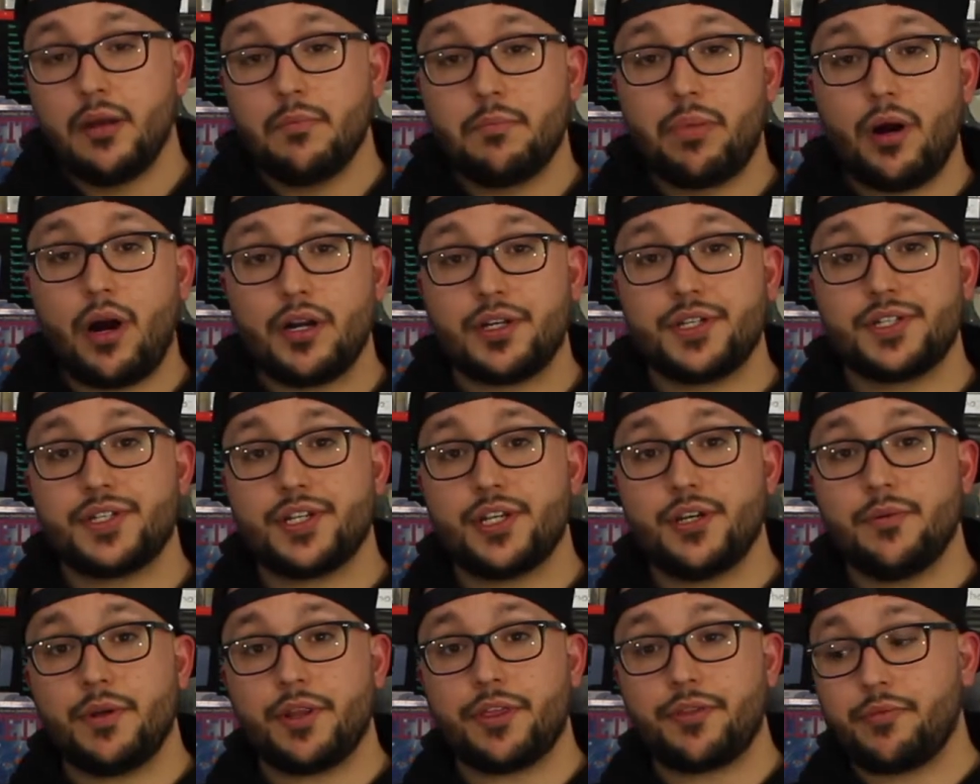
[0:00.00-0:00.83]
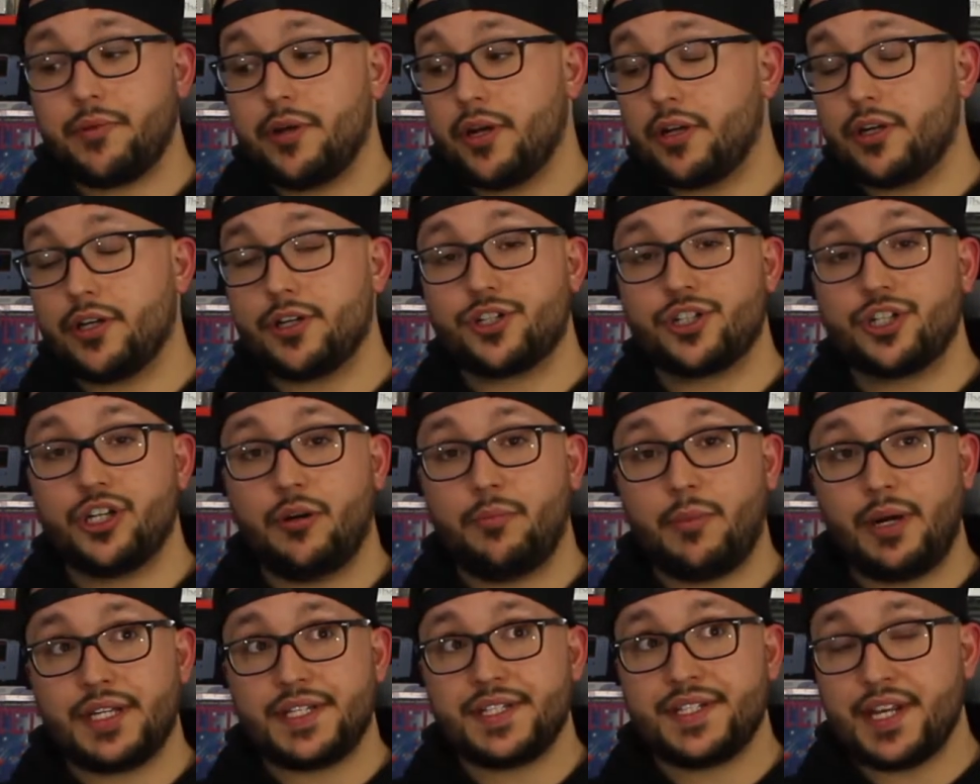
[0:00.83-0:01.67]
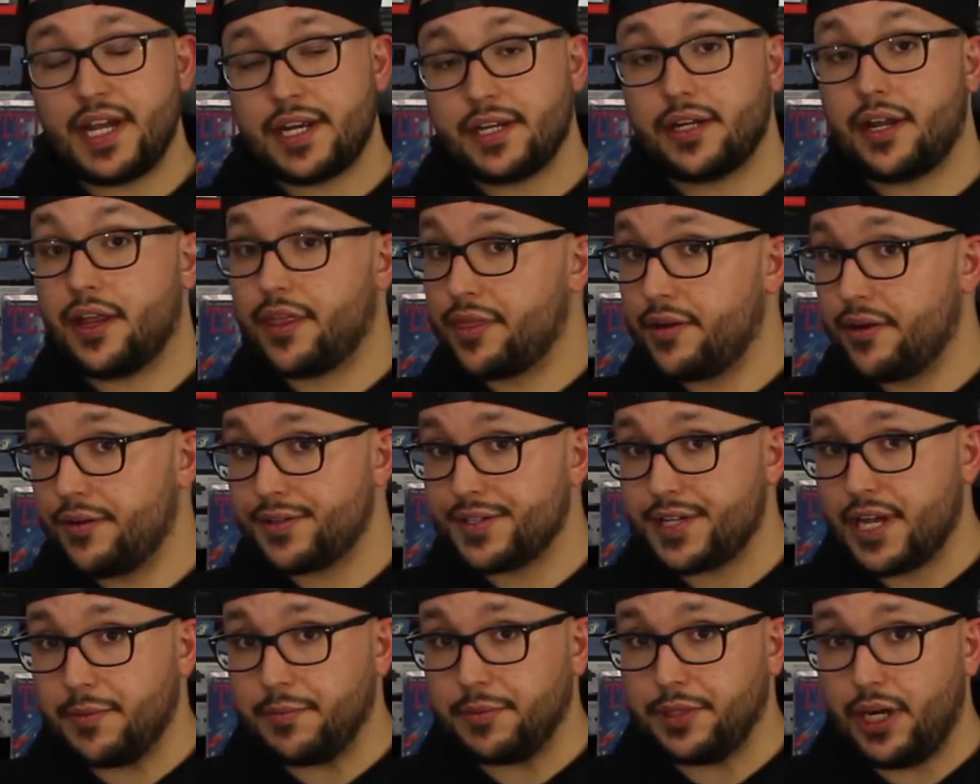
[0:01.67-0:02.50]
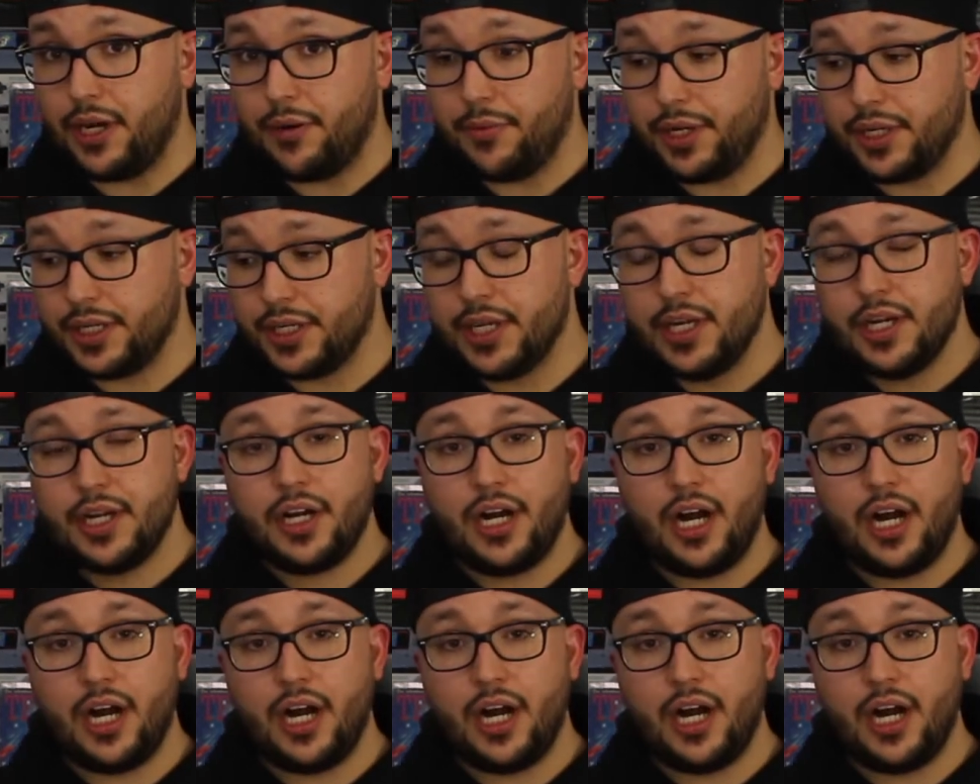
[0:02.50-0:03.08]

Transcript: Parts 2 and 3 are going to show my second and third time going,